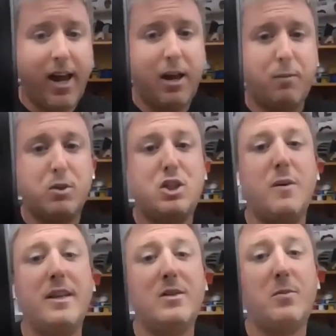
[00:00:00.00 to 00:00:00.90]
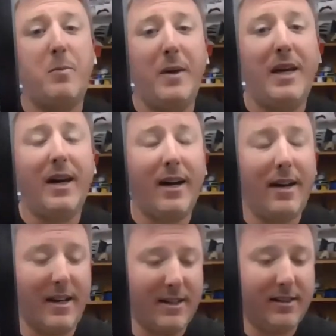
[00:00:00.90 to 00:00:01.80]
And we're showing this
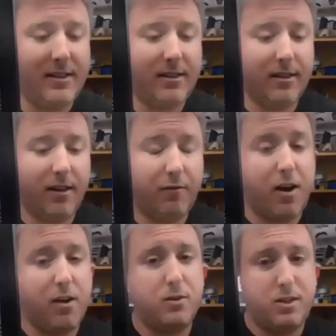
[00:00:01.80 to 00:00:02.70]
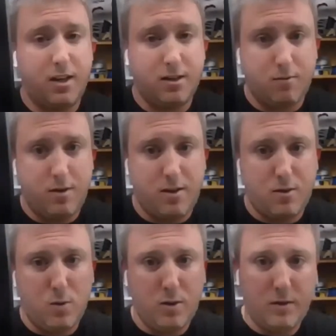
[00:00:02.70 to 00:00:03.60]
because Father's Day is around
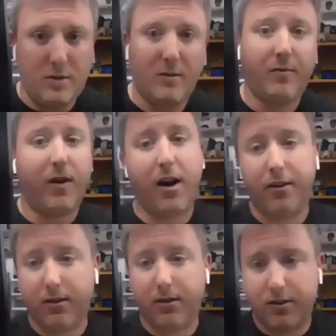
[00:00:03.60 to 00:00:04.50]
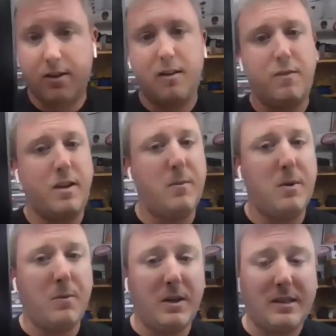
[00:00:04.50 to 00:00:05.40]
the corner. So, fathers, if
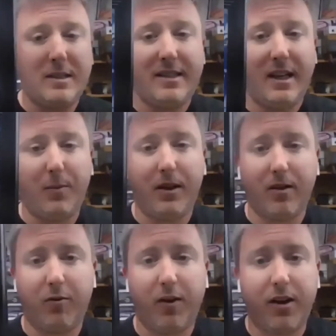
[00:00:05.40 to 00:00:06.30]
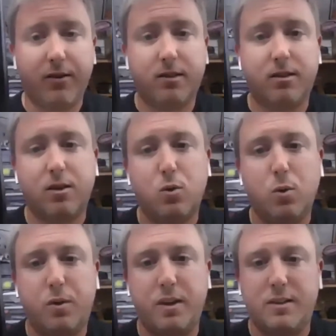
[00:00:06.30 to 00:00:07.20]
anyone wants to celebrate their fathers, is a
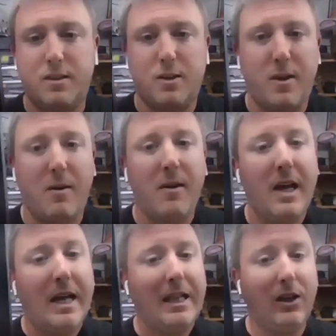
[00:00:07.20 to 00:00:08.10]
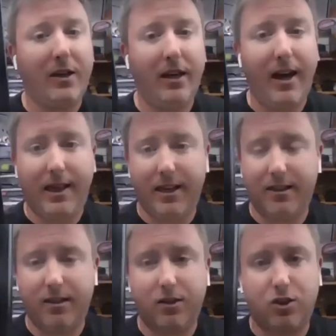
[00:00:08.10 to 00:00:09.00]
cool thing to do. Now, looking at
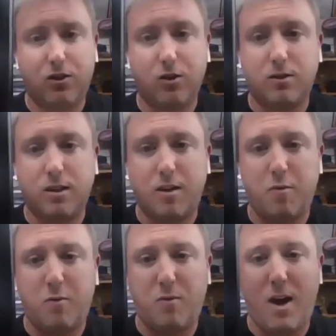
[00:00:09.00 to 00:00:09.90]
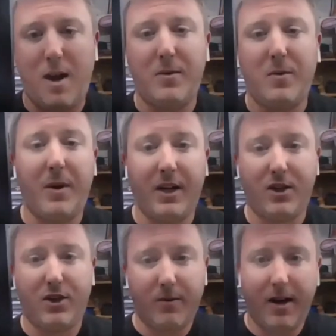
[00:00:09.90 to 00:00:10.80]
this, this just looks like a framed
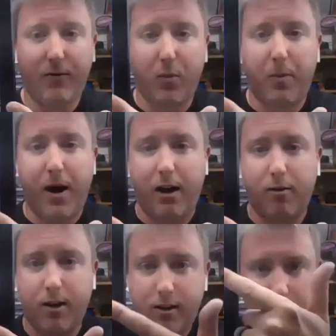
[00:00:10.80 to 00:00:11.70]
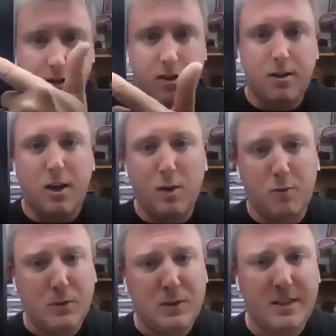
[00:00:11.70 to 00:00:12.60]
picture. We have our pirate,
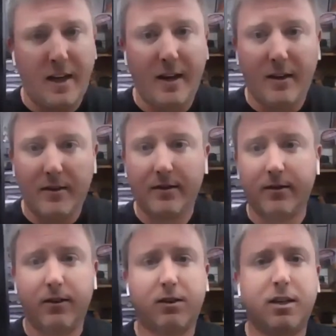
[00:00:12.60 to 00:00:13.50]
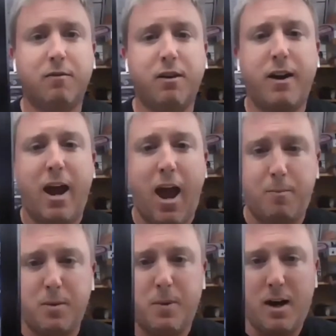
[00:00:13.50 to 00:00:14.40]
colorful sail, looks like a very
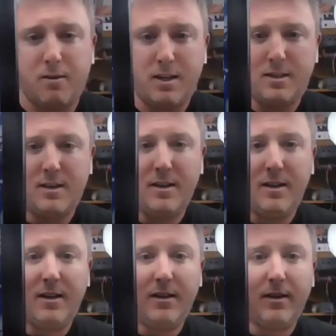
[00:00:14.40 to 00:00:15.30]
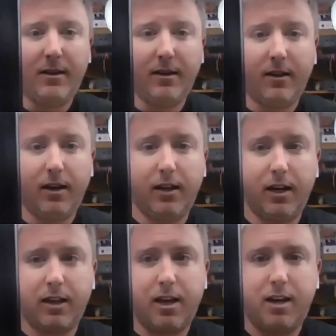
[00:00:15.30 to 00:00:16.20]
happy pirate. I
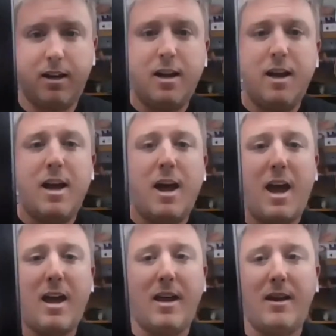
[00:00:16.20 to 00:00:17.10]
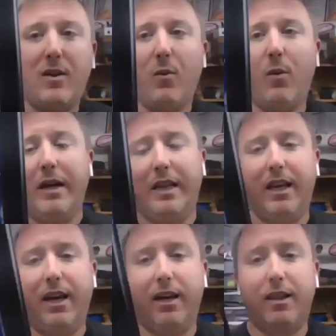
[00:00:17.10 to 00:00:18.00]
like that. And the one
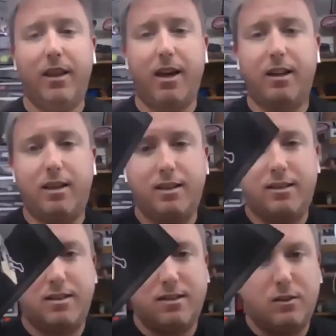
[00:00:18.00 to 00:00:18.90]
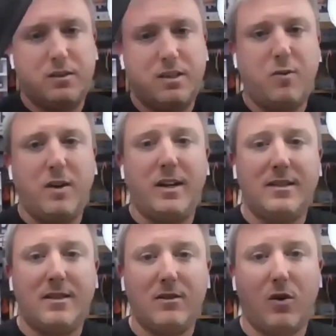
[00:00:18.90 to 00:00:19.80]
thing that this is a little different
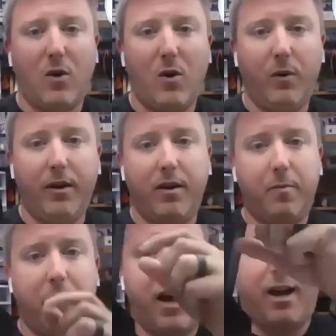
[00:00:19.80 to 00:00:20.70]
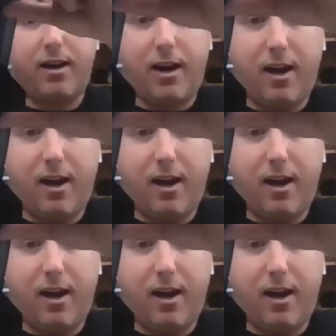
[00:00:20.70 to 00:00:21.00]
is there's a hole in the back.